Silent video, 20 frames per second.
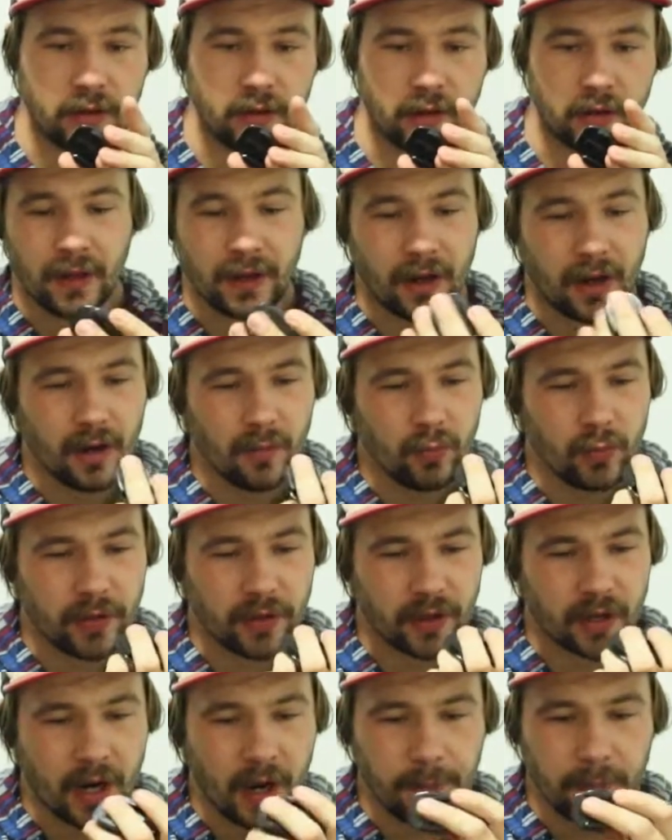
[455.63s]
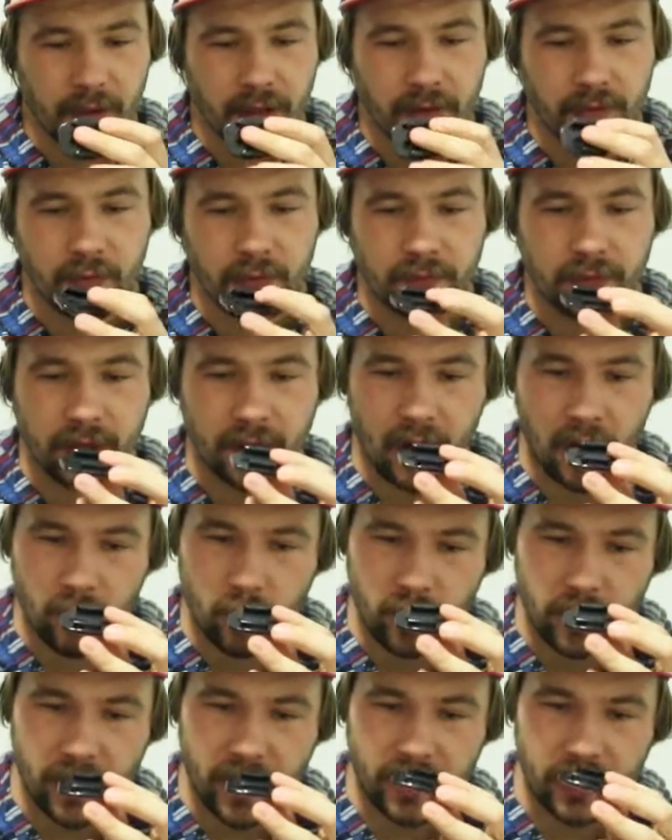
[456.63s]
They come with a couple of them. They come
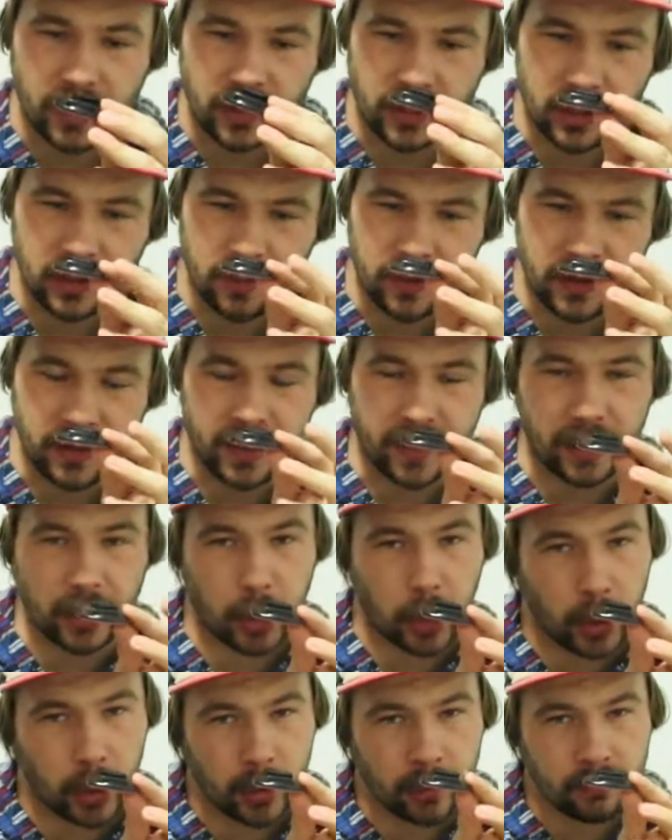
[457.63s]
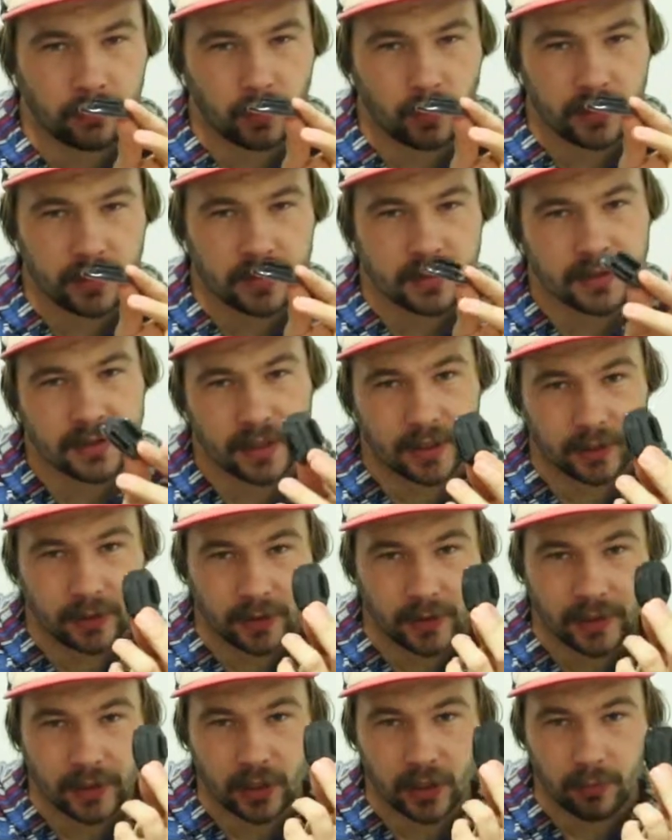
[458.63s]
with like a little bit like curved ones that
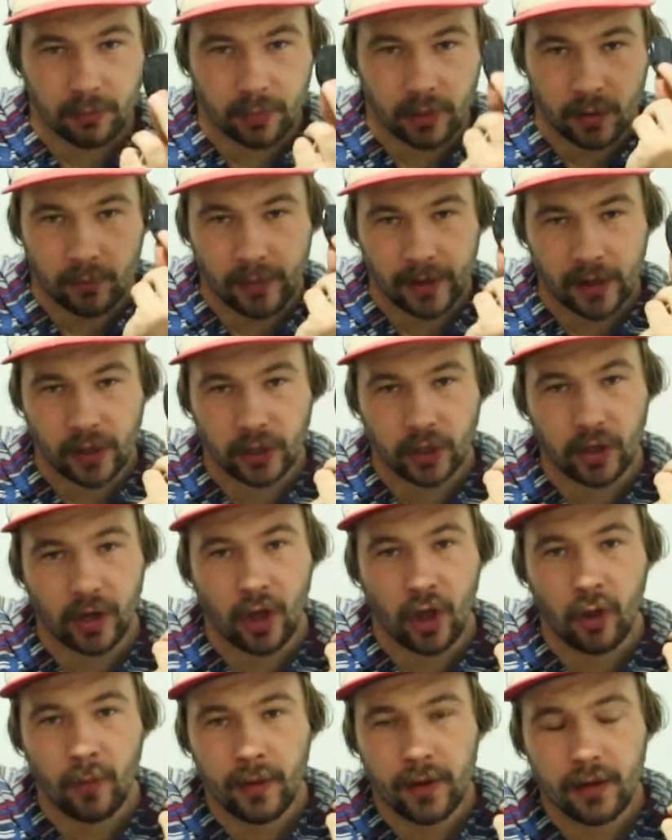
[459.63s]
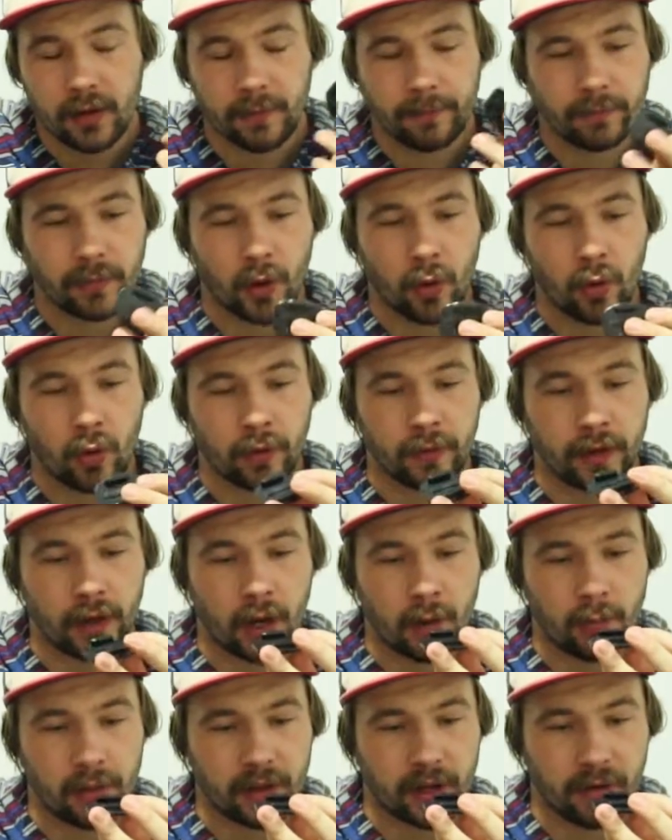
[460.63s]
way you can put them like on your helmet, or they
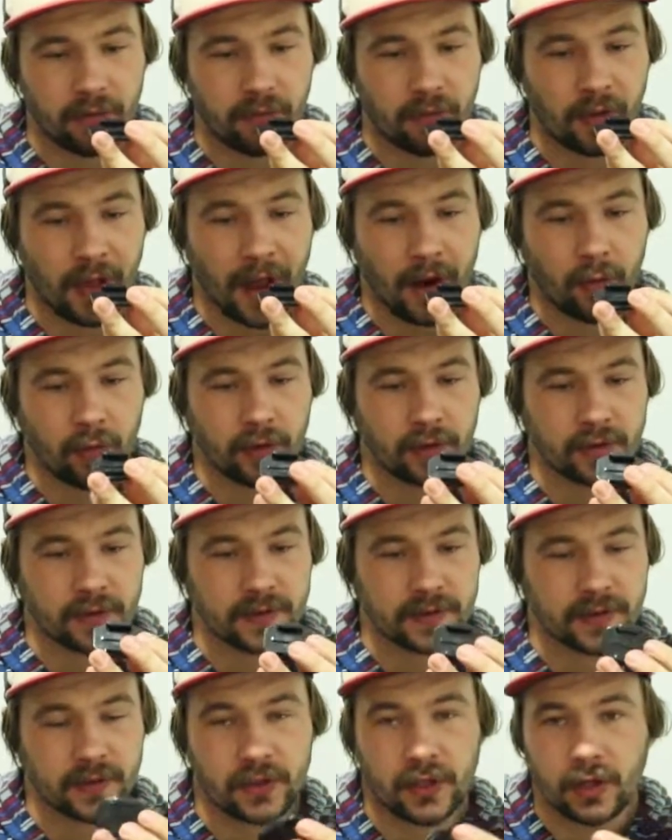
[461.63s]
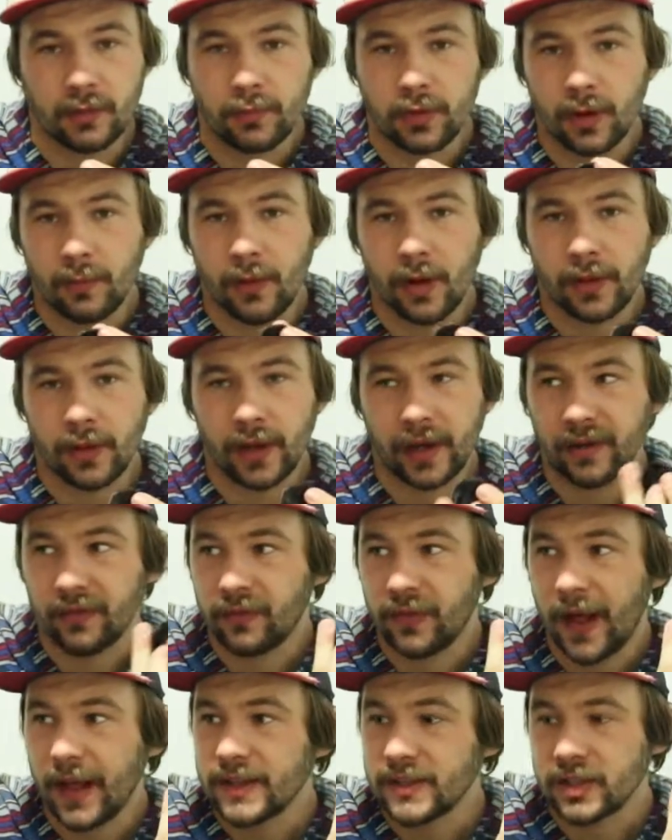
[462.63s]
come with like flat ones so you can put them on like
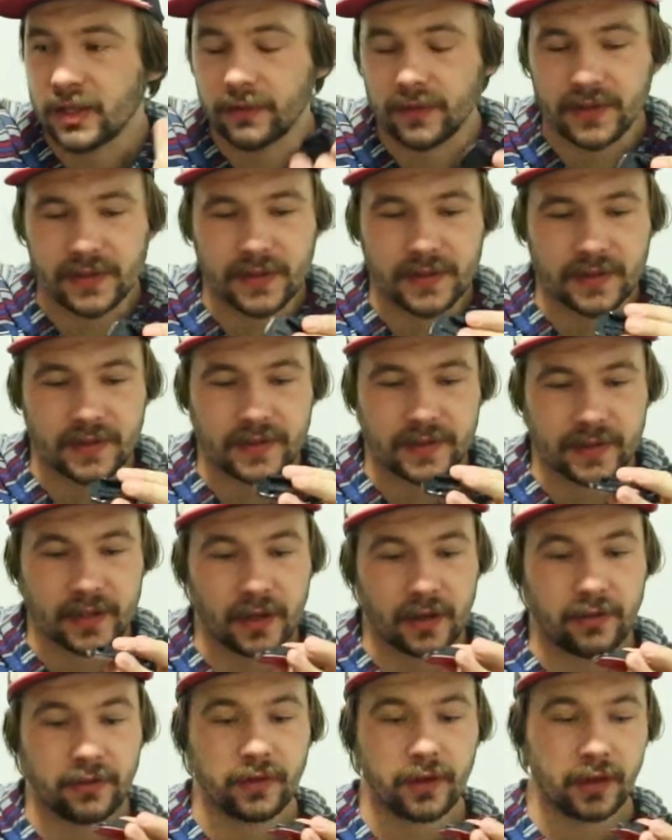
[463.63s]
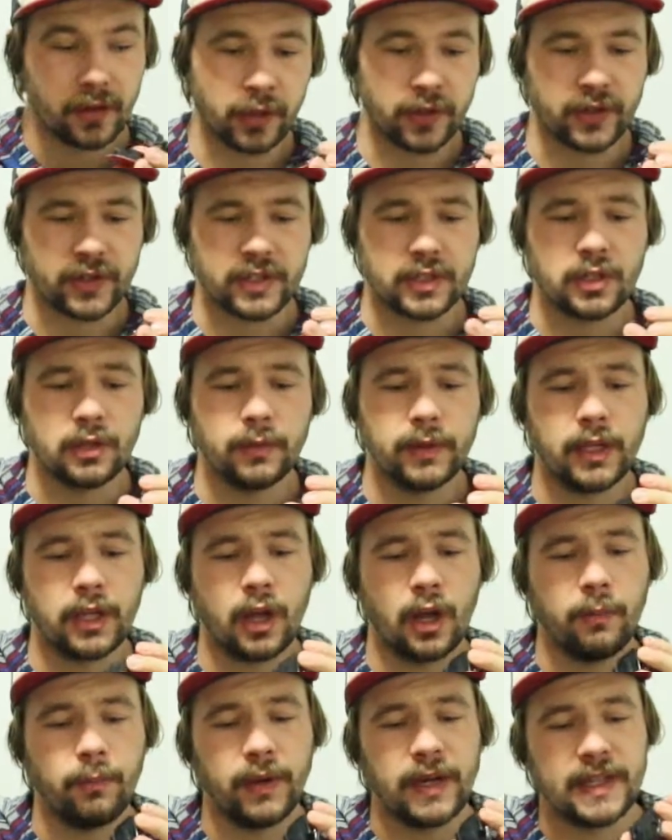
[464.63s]
flat surfaces and stuff. But there's so many
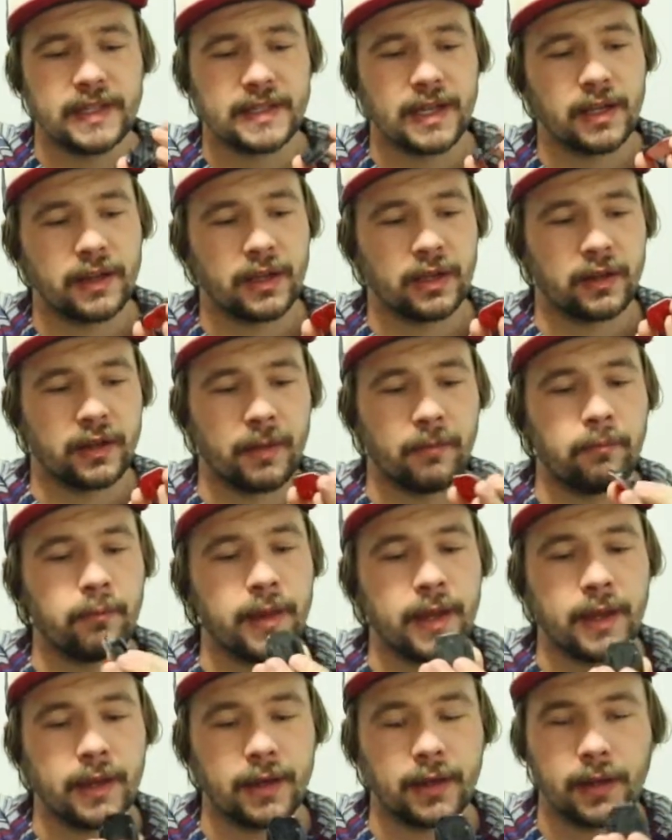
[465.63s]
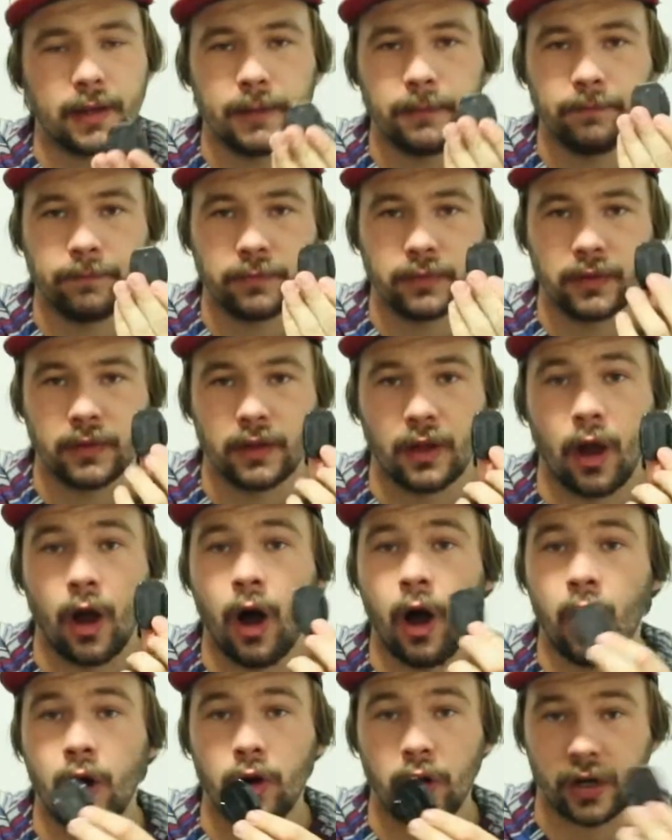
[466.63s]
companies out there that make
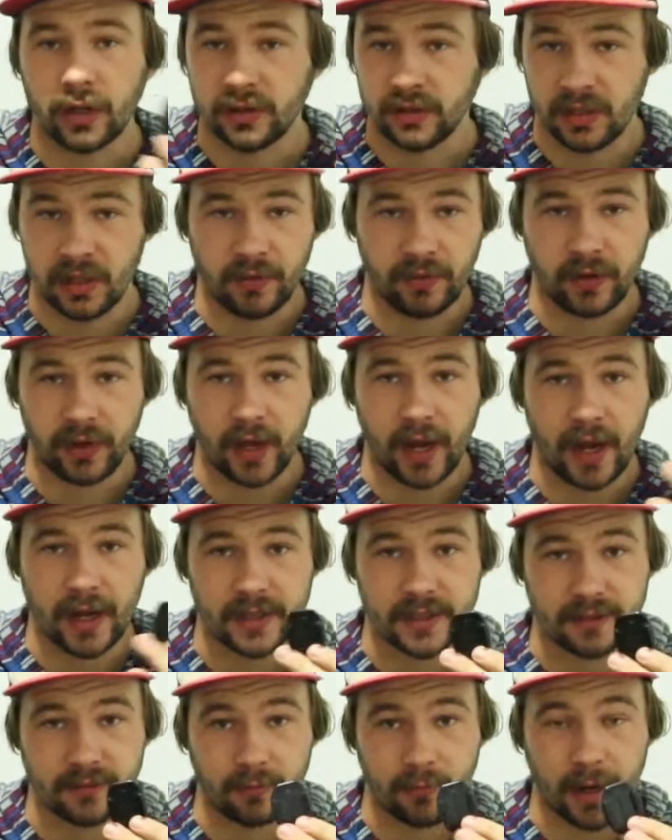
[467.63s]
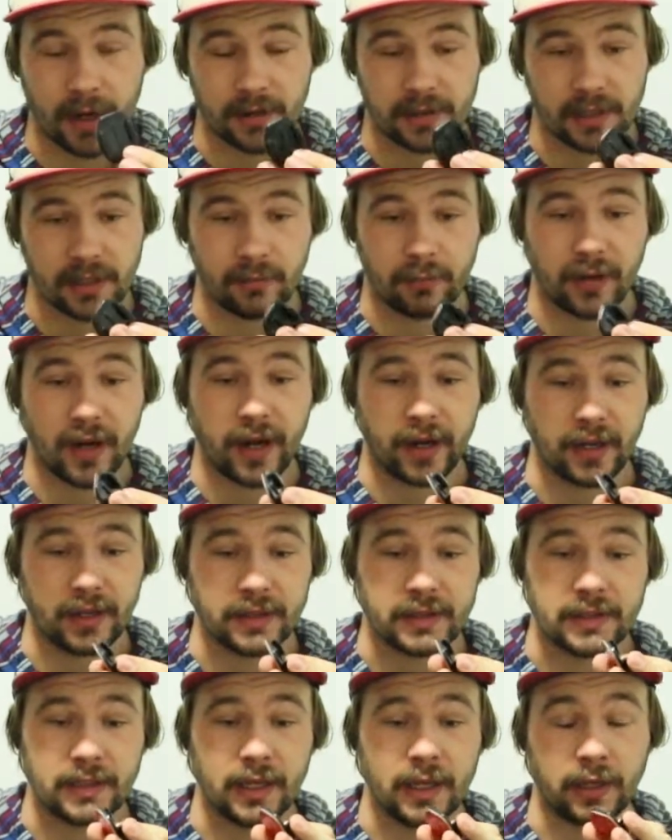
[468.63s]
all different kinds of mounting
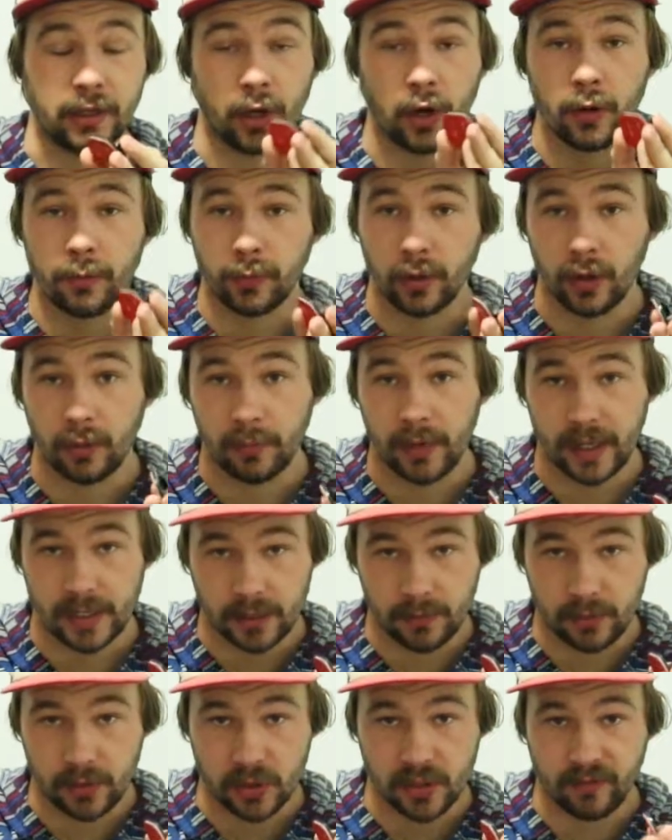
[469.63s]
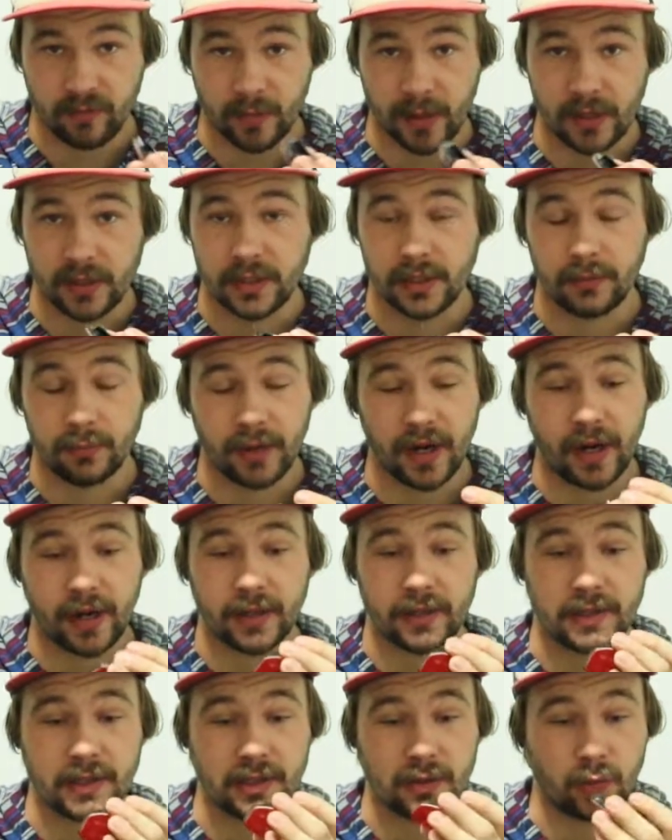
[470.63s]
brackets, and GoPro makes a bunch of mounting
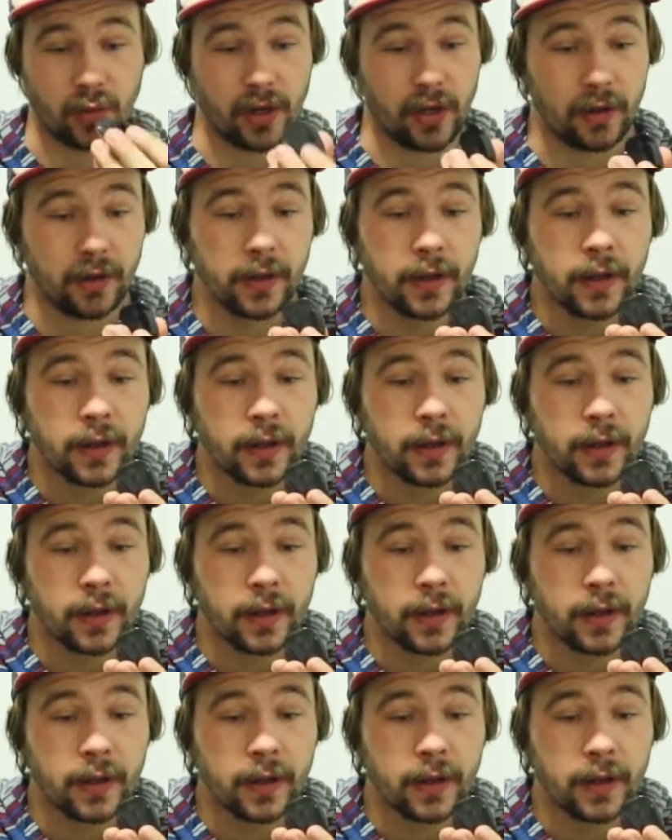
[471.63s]
brackets as well.